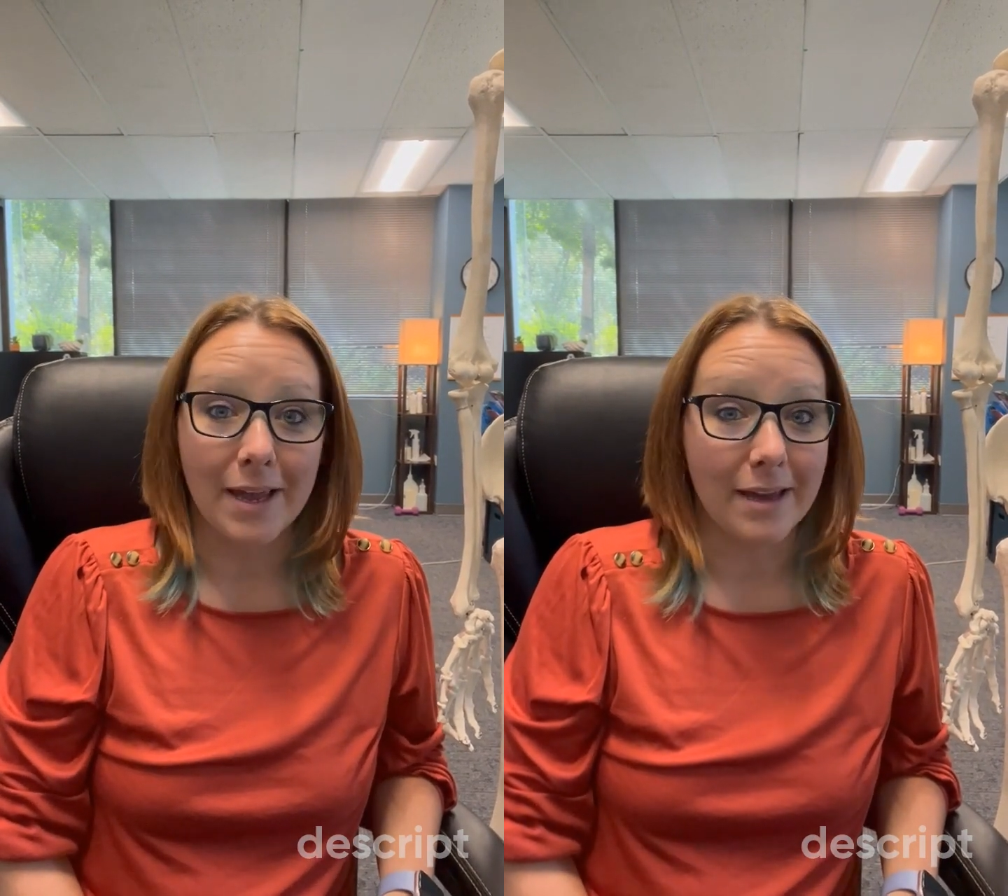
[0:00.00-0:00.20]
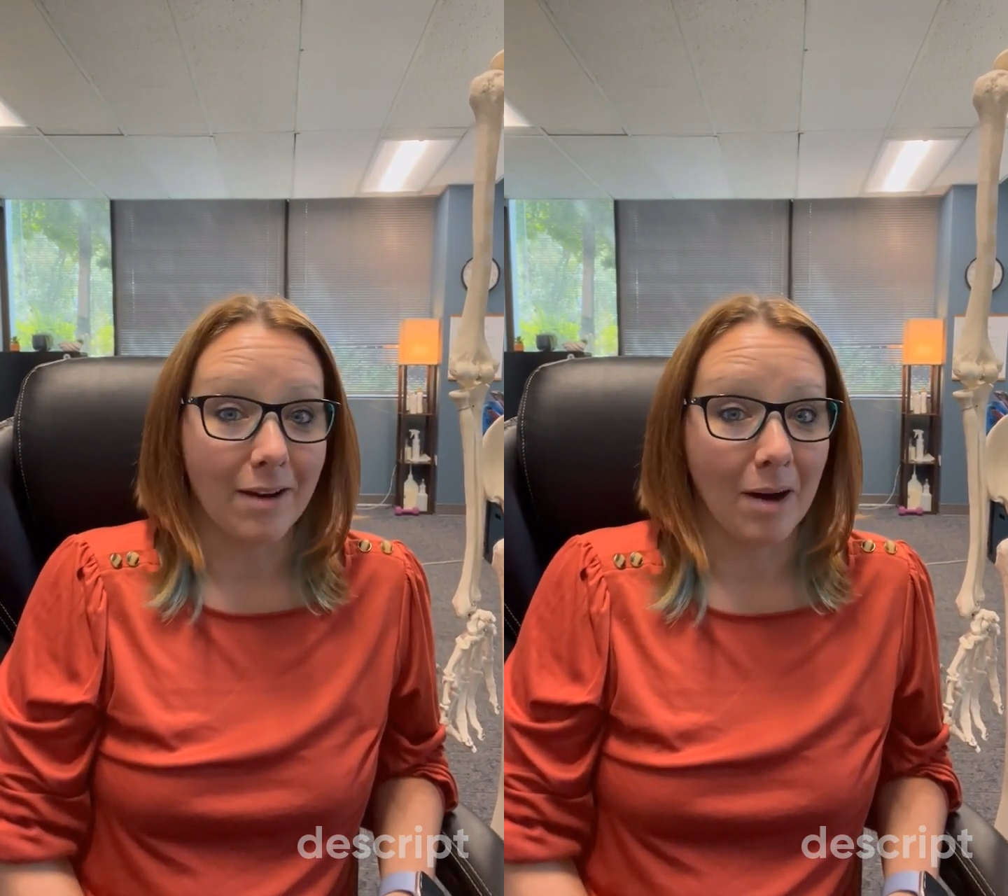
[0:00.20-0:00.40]

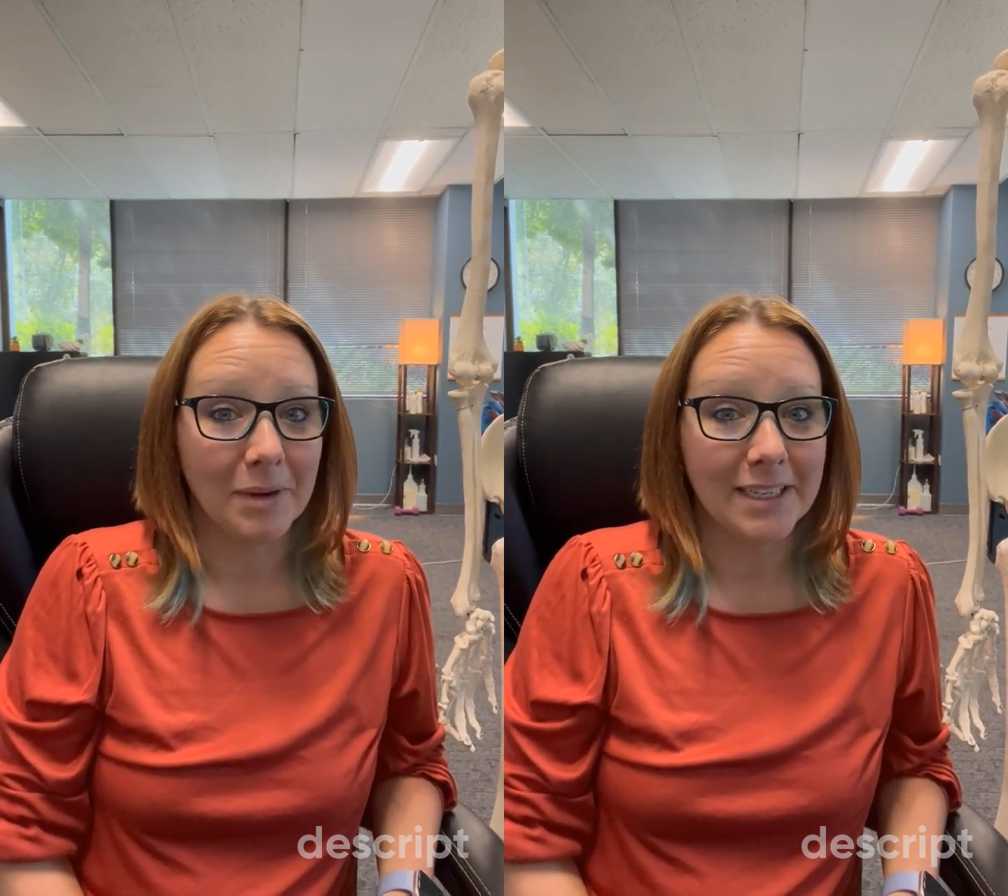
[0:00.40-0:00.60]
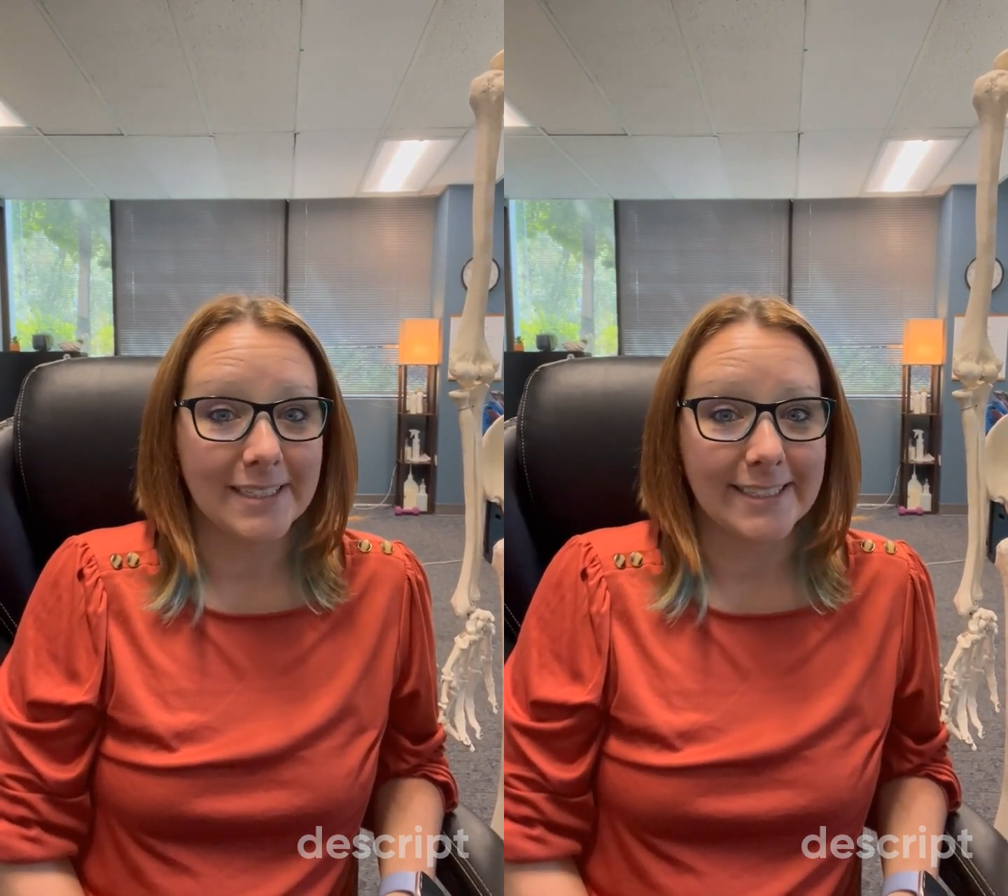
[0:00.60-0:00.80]
a
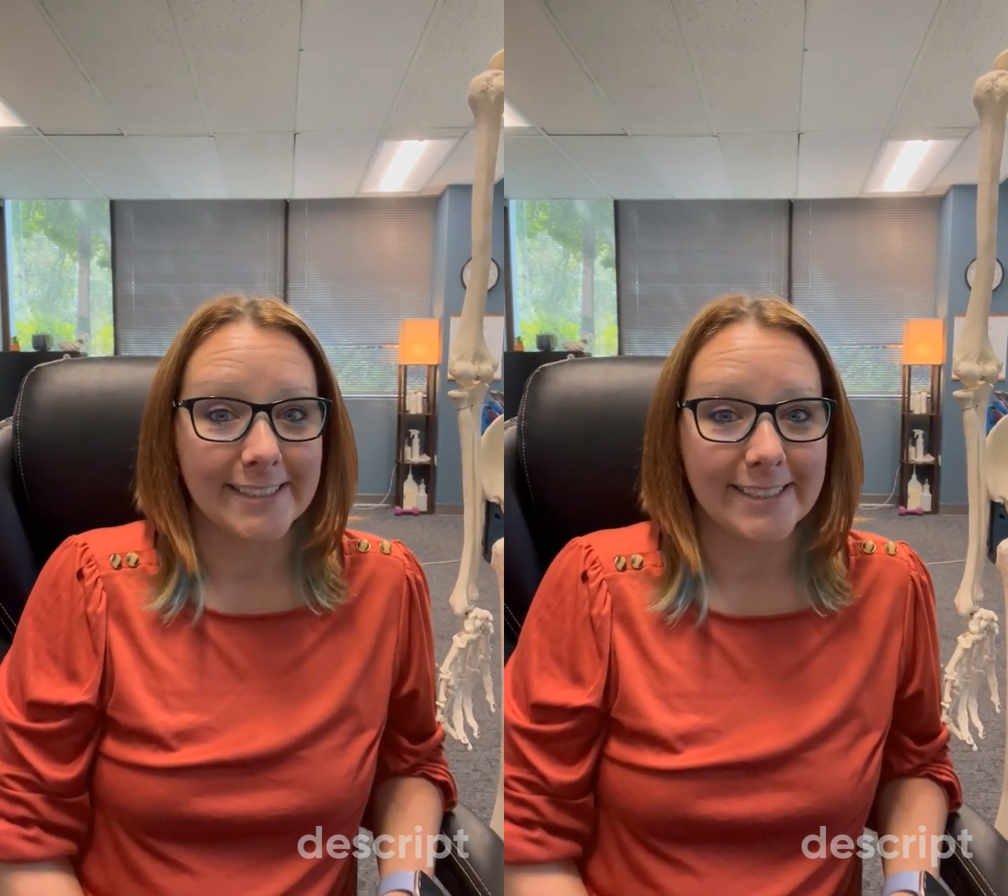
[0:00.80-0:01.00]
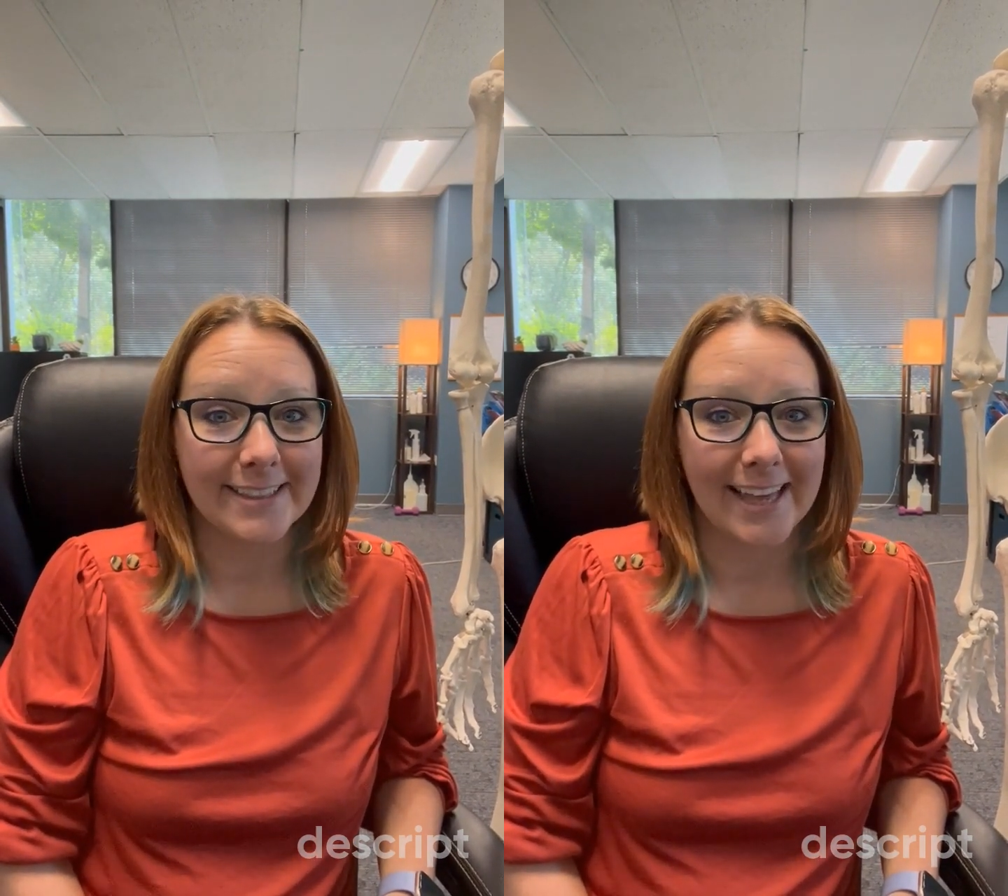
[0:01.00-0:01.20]
common
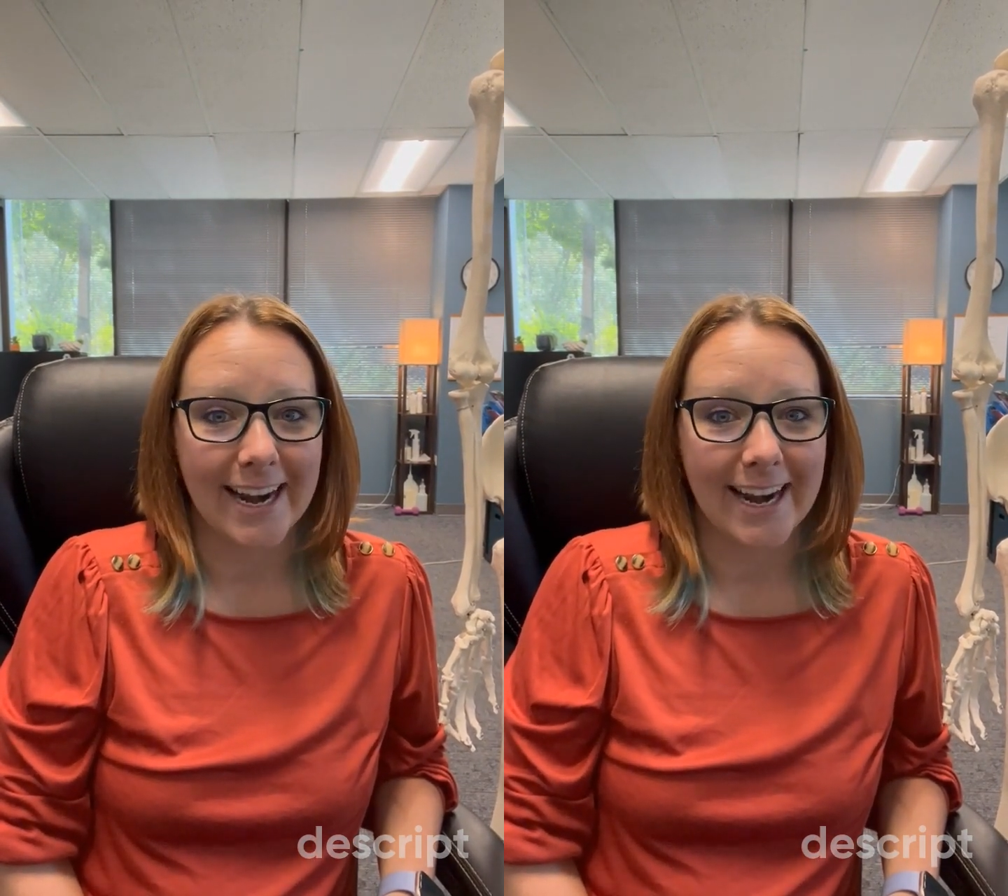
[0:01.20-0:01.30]
condition that